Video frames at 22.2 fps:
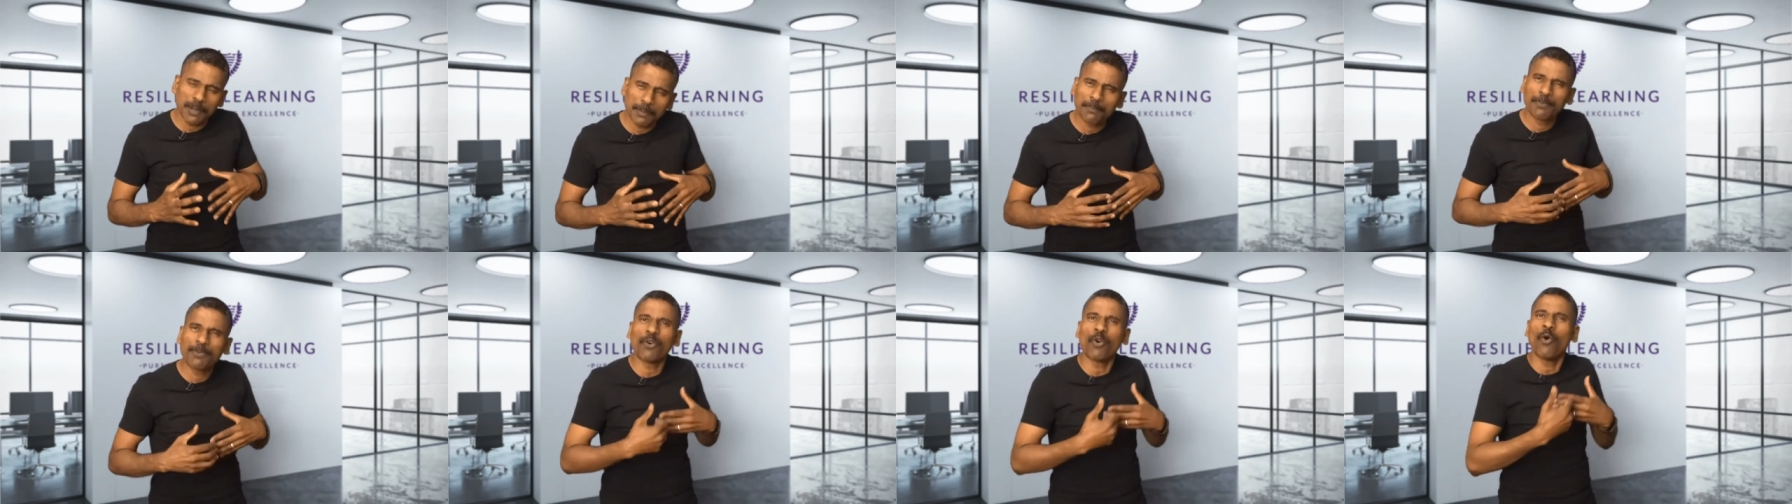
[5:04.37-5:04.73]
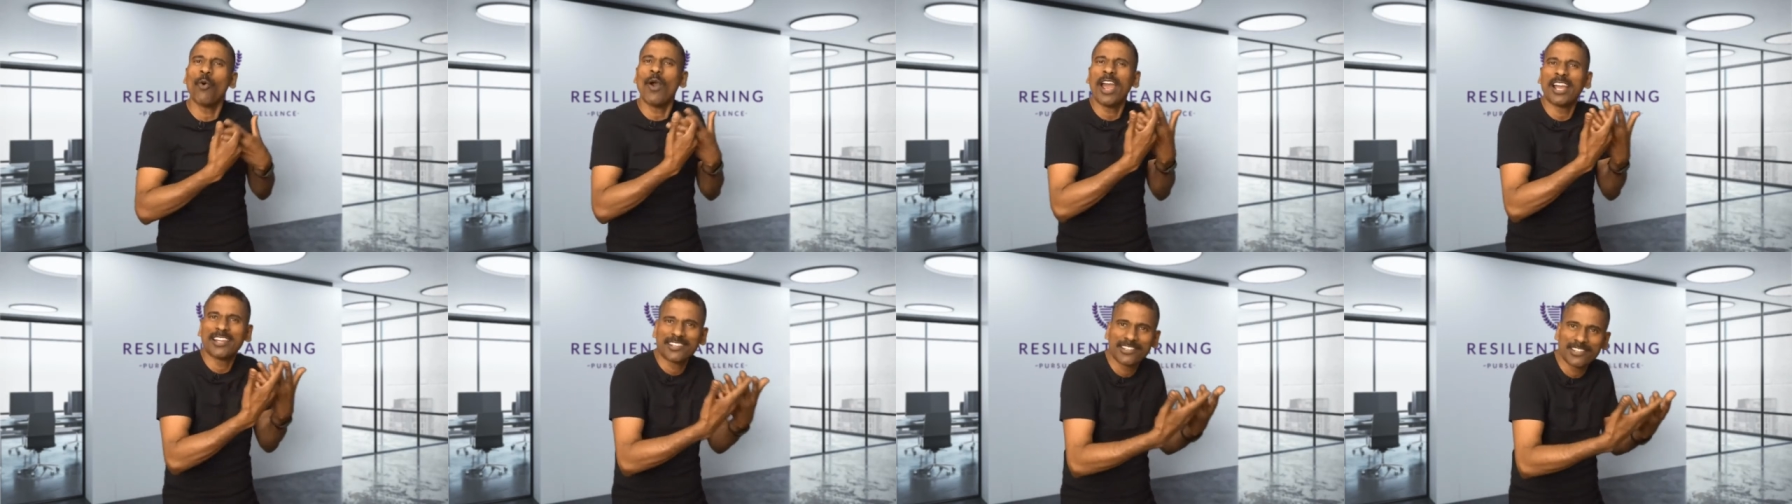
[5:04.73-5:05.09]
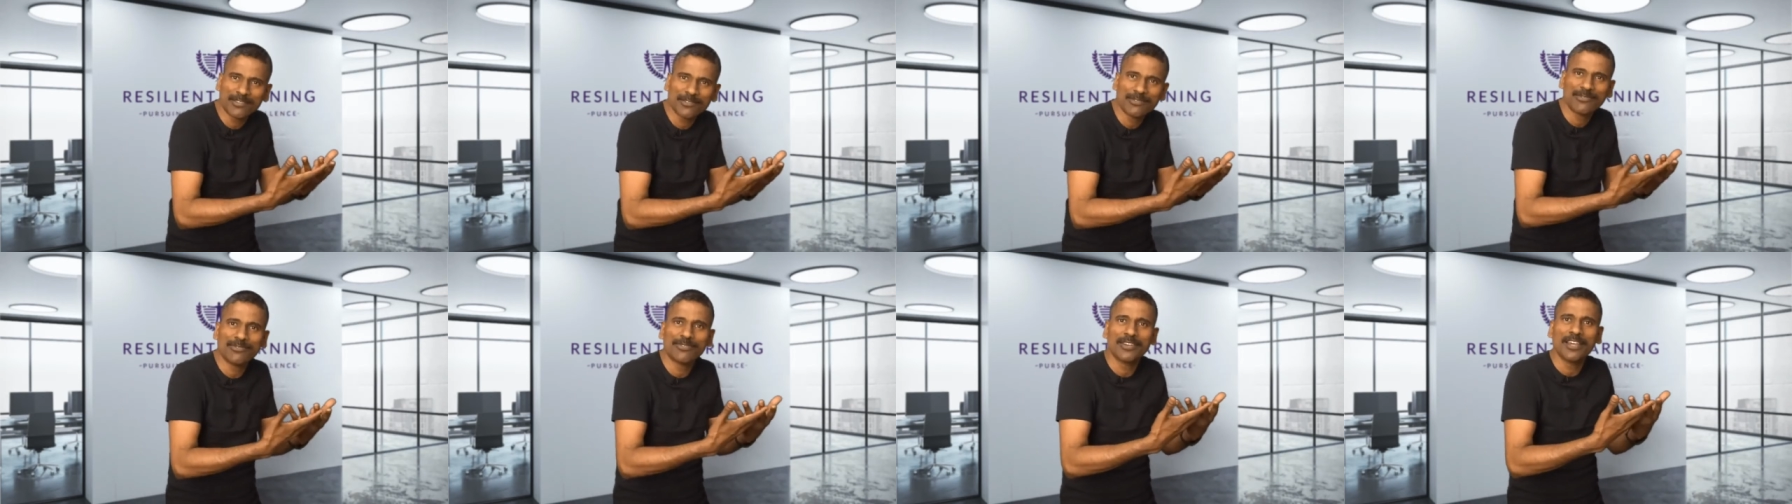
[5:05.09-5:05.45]
proactive.
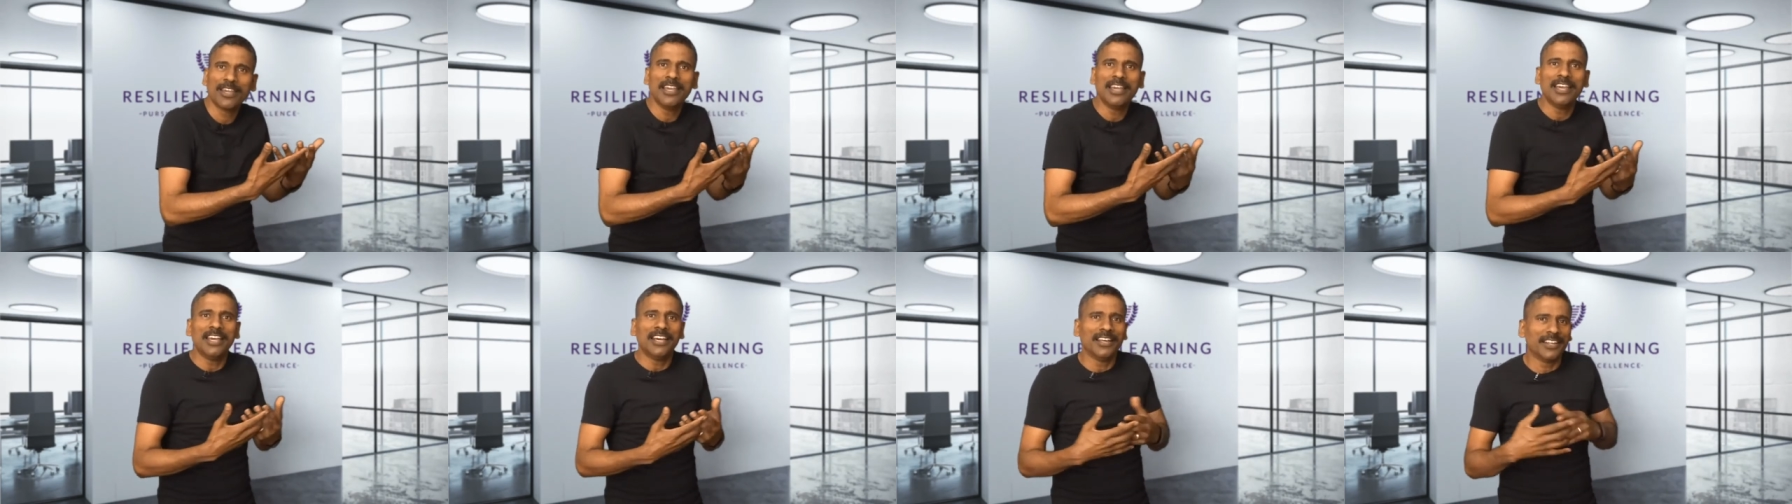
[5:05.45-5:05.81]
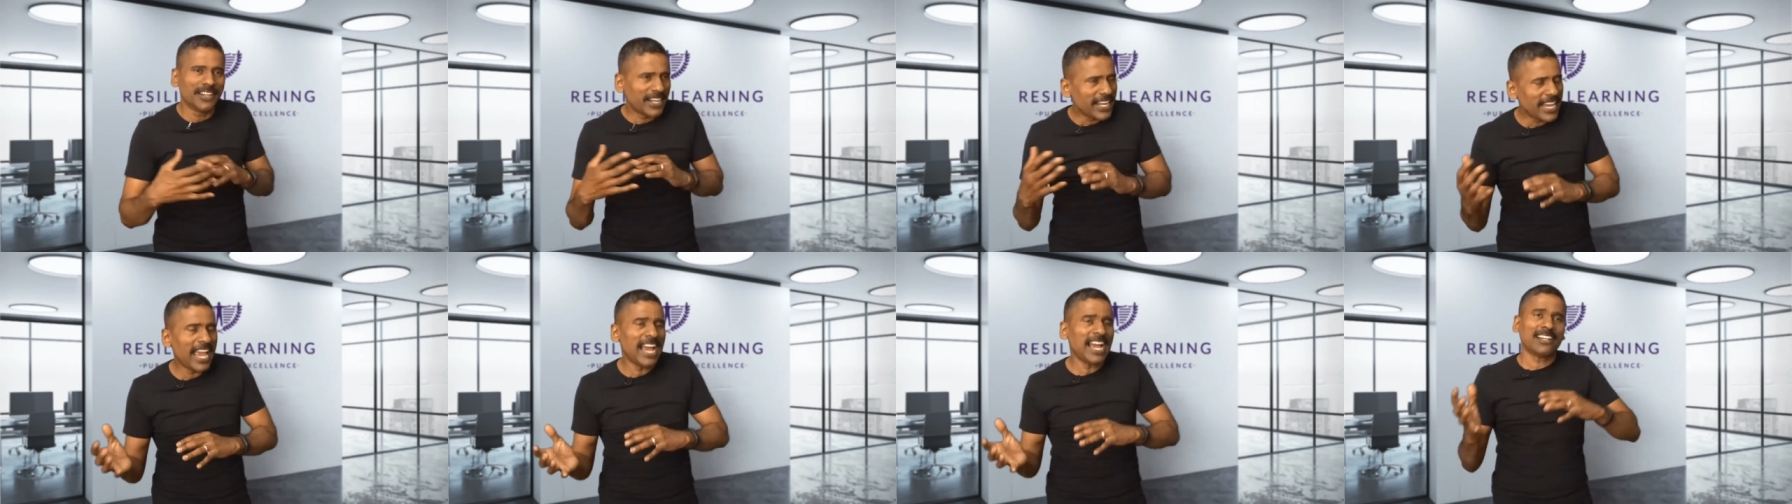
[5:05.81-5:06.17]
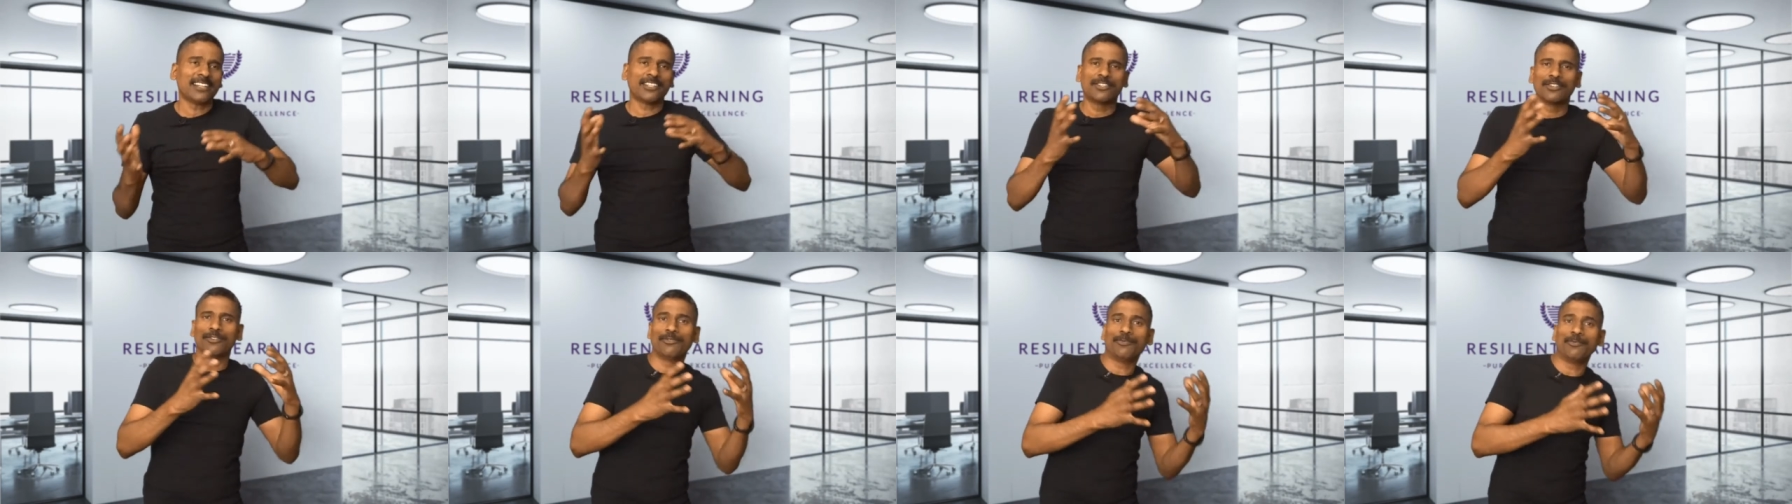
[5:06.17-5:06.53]

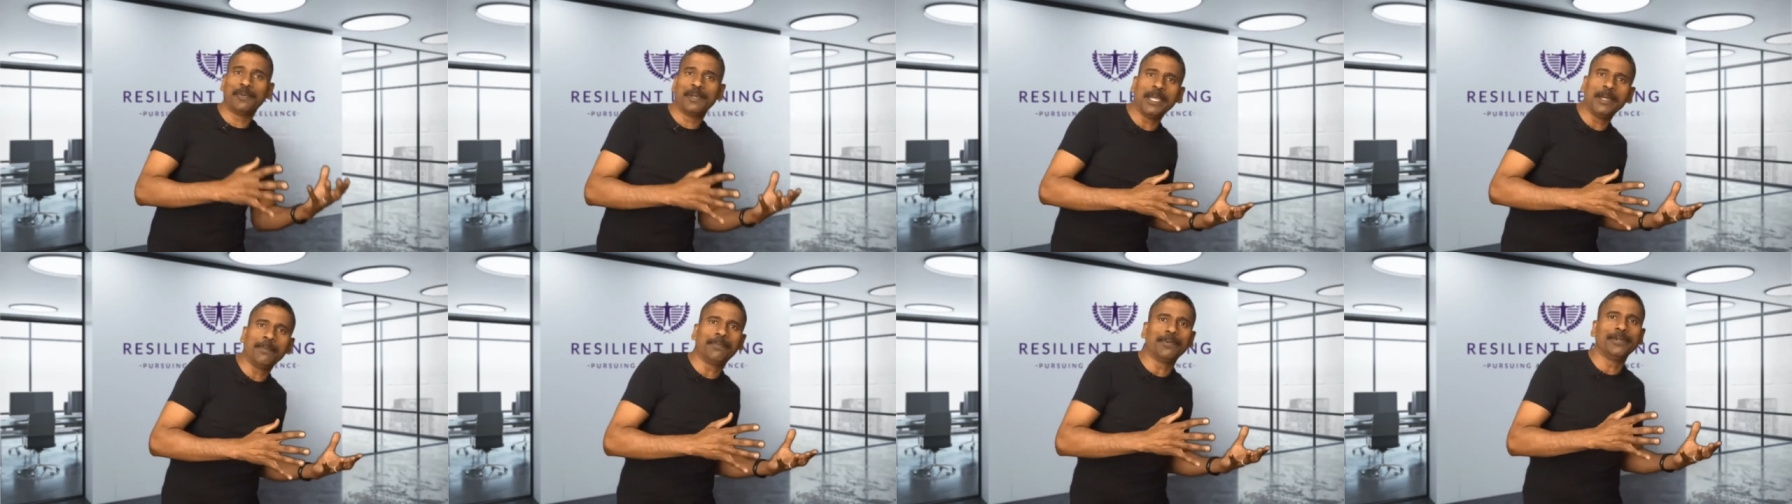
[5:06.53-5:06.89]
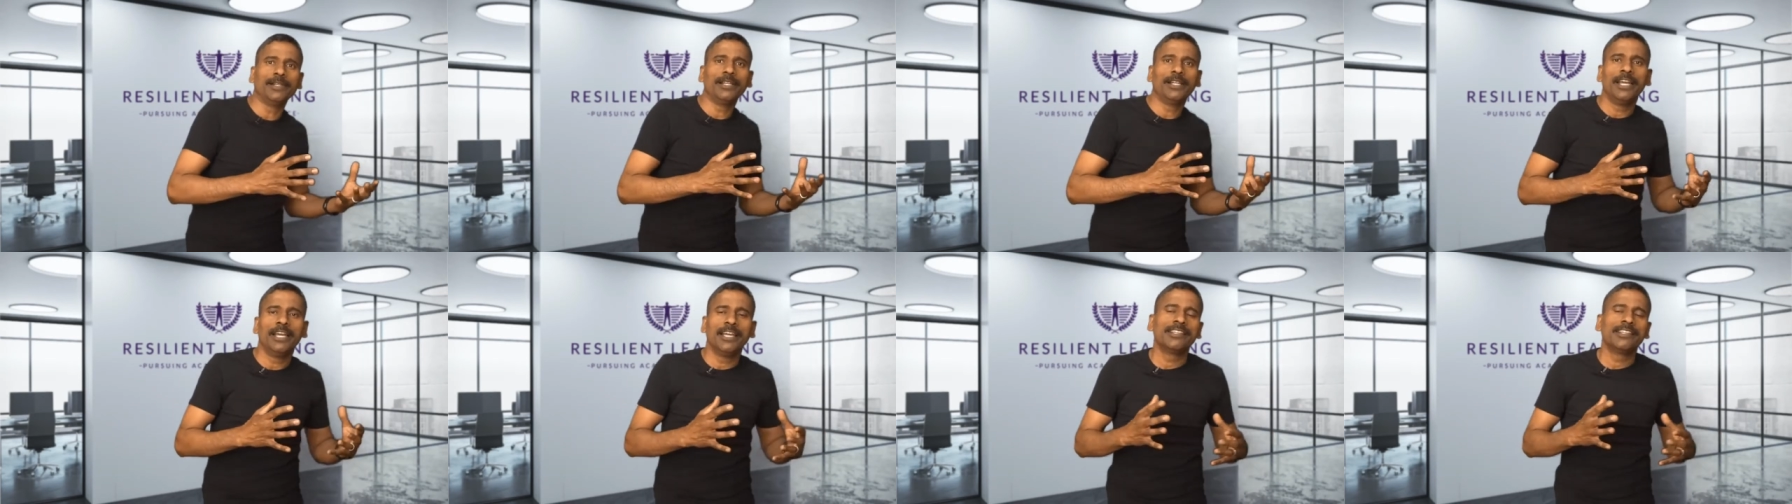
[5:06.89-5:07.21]
Reactive people